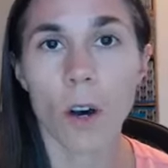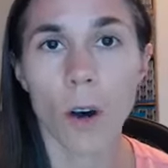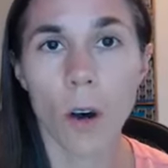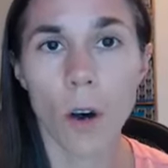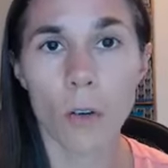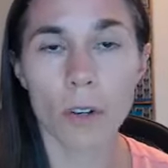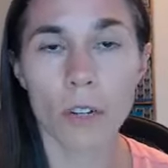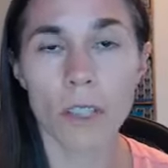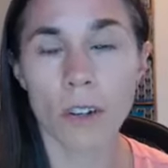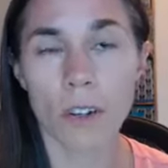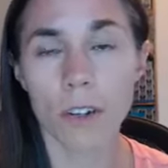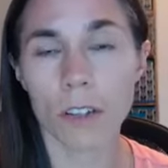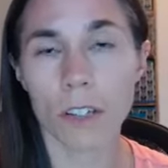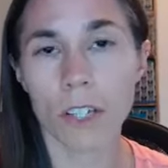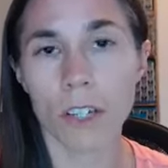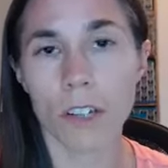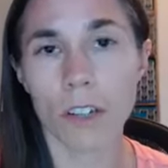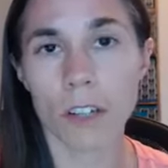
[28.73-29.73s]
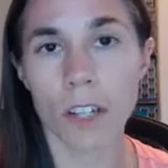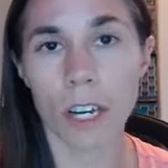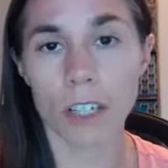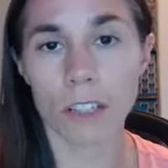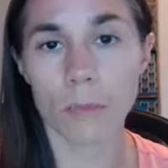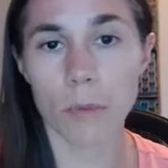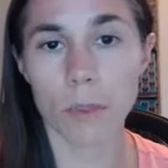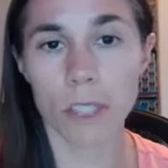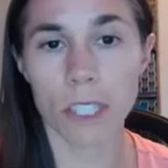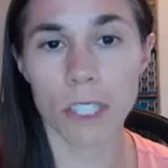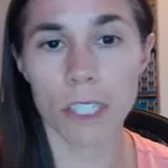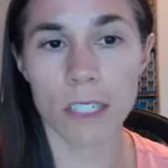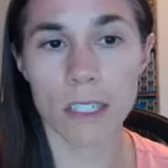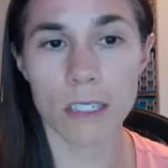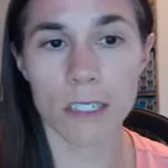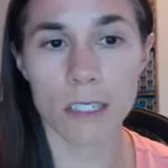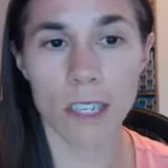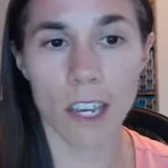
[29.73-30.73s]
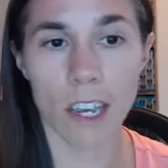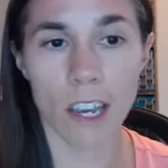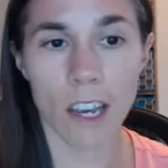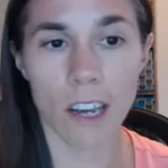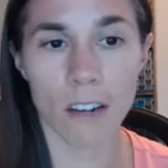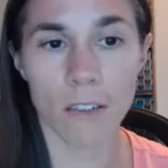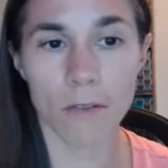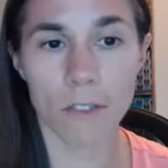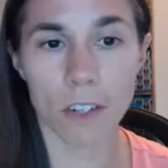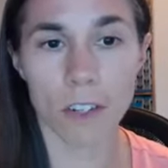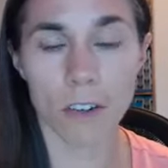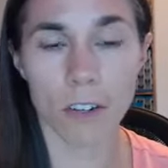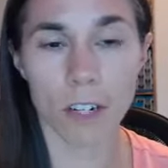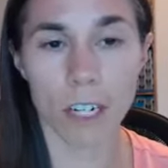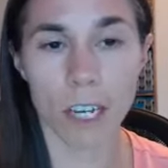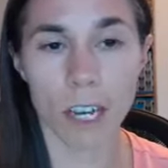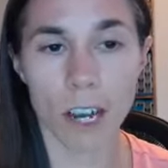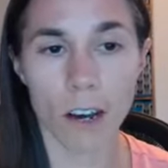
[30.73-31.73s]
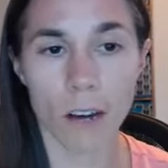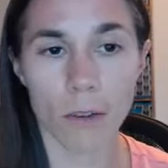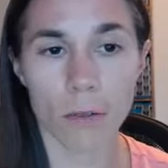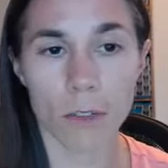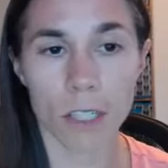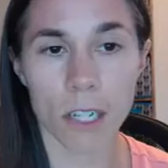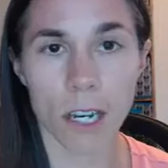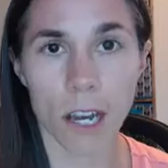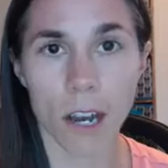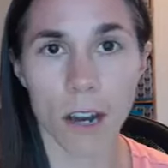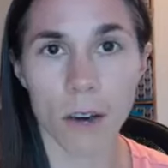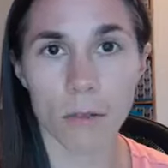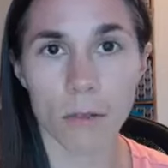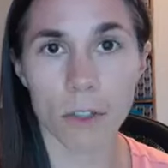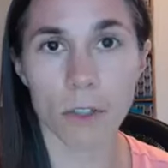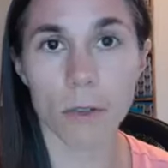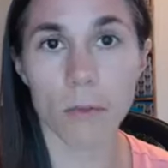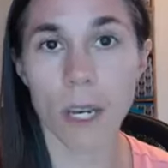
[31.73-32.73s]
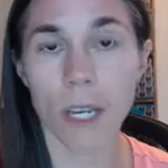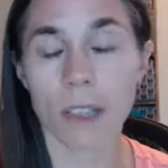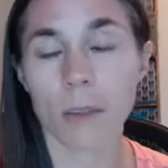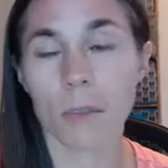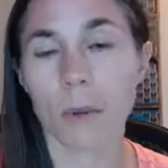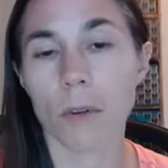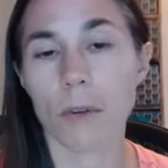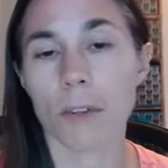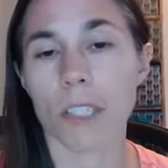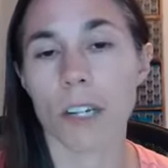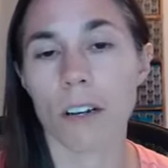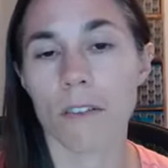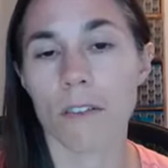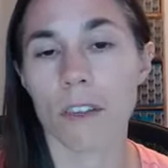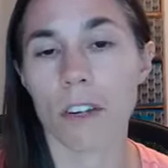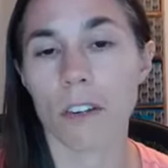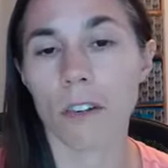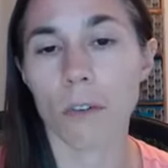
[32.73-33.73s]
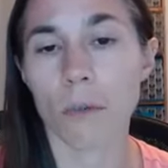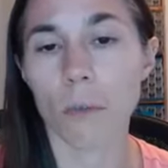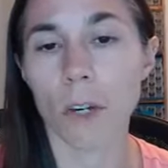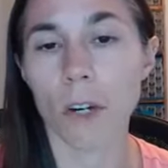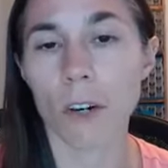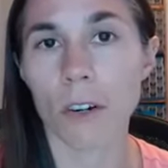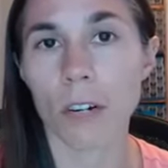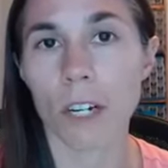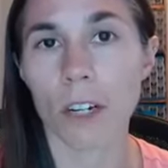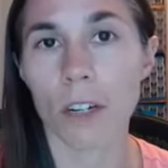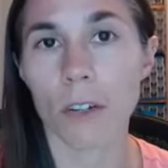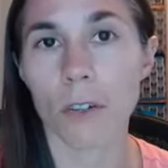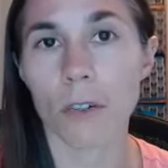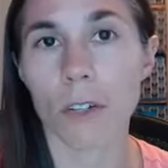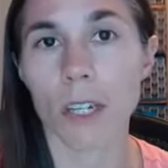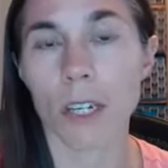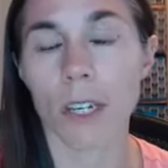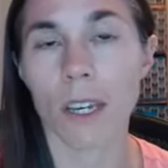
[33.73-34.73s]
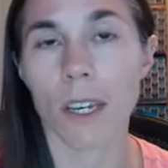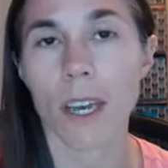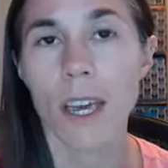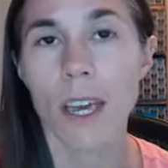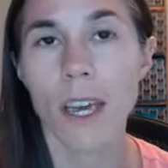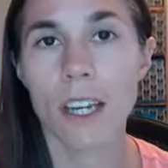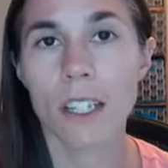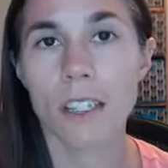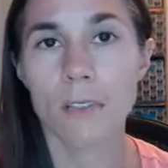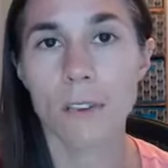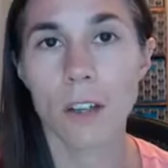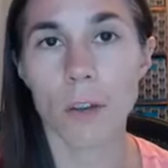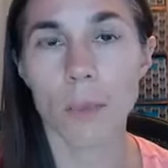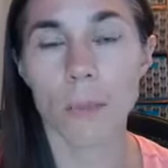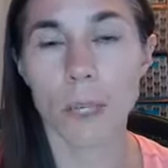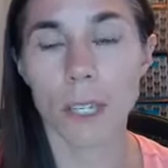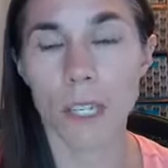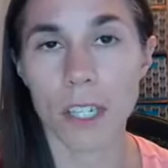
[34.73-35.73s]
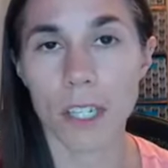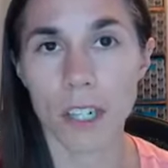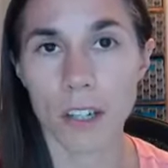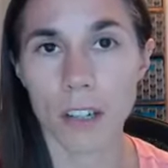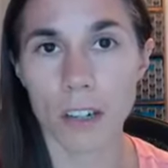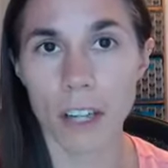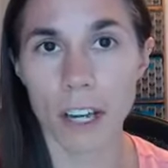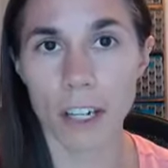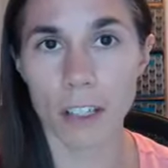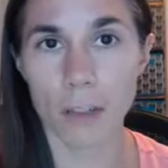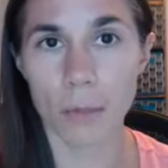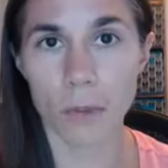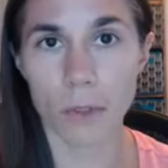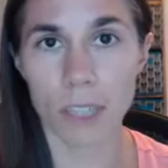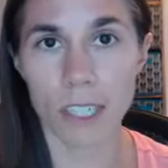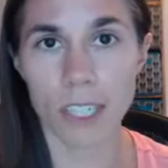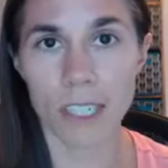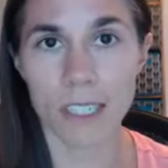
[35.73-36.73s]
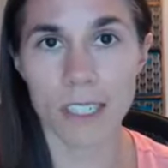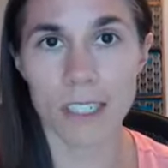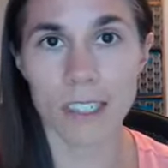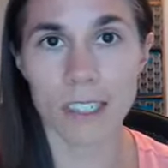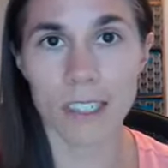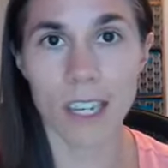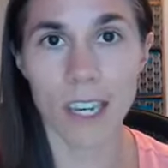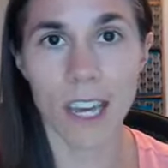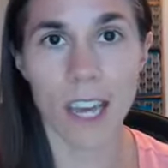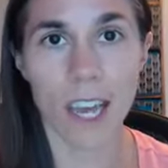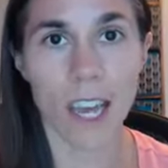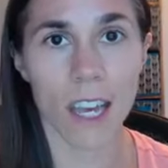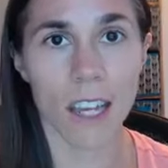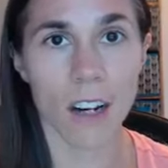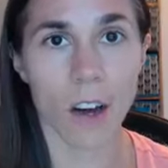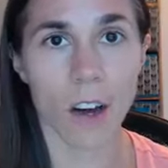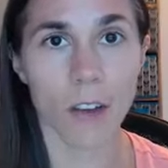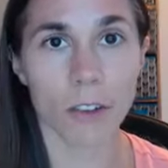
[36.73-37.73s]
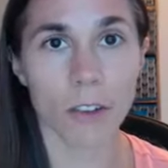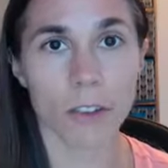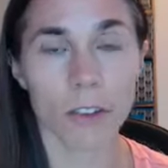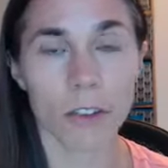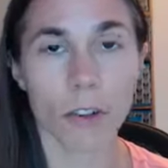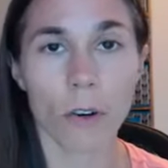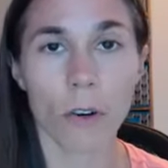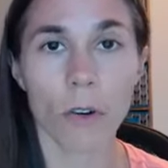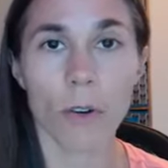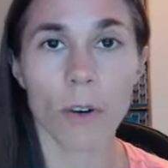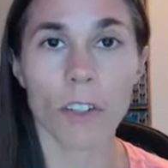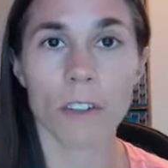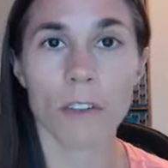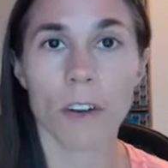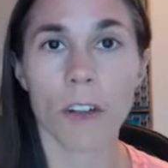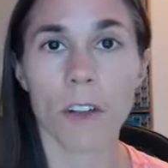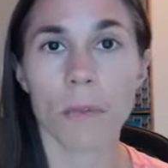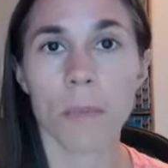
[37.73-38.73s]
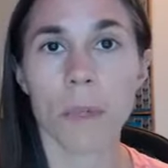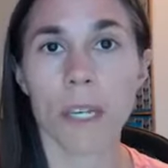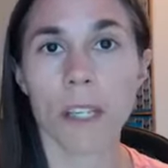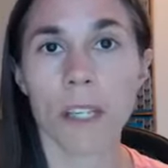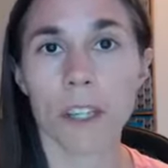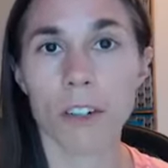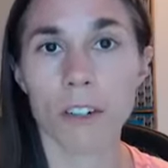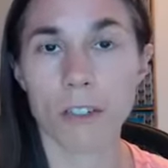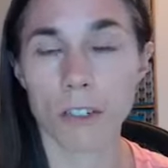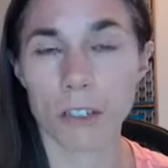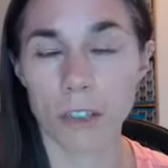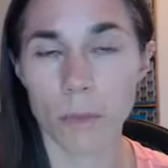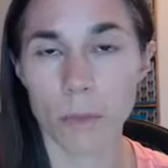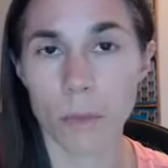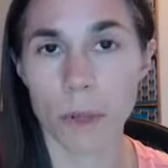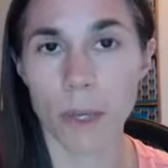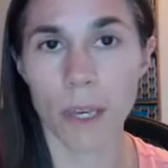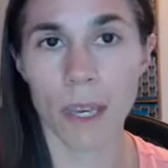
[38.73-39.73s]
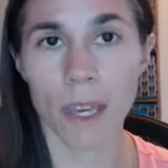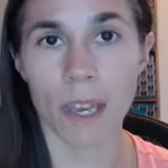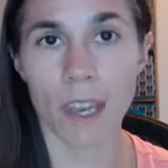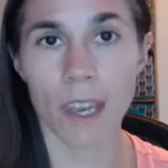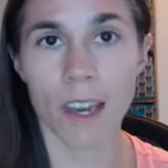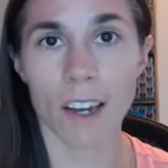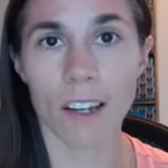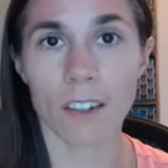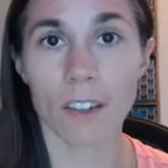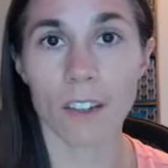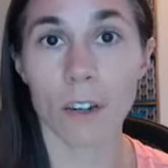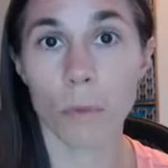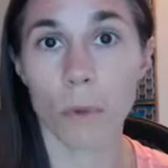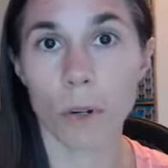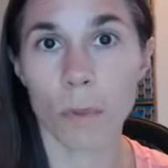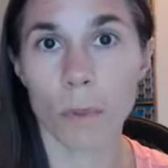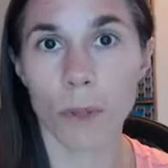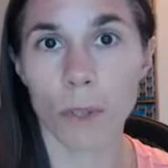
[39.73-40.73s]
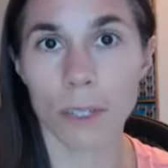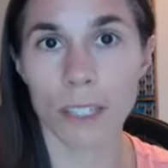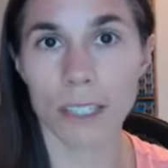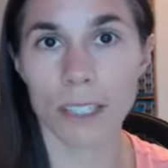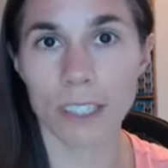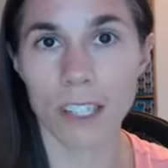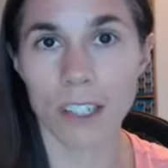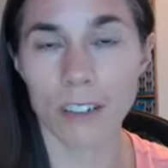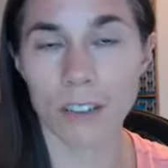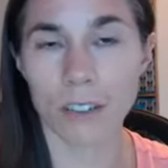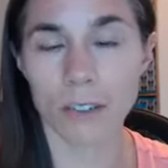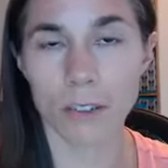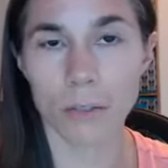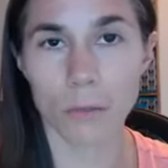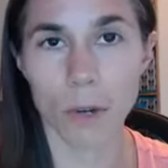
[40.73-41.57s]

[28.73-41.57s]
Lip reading: honing their clinical expertise and figuring out how to make the most out of their career, including developing clinical expertise and also developing leadership and career building skills,